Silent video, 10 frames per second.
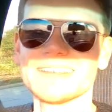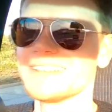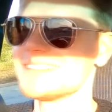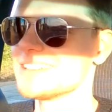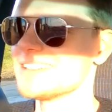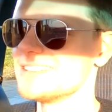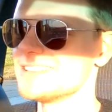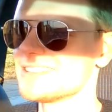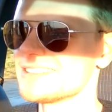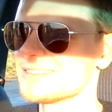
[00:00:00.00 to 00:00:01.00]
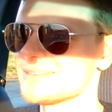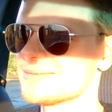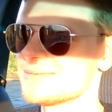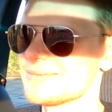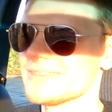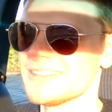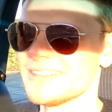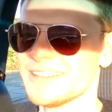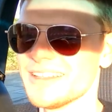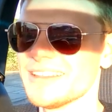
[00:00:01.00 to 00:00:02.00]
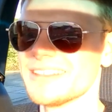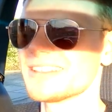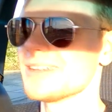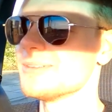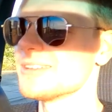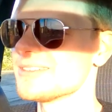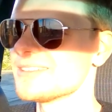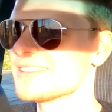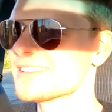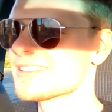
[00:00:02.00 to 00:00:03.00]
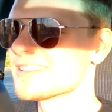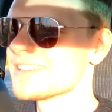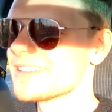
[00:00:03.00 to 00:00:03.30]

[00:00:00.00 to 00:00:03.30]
gear change. Let this couple across.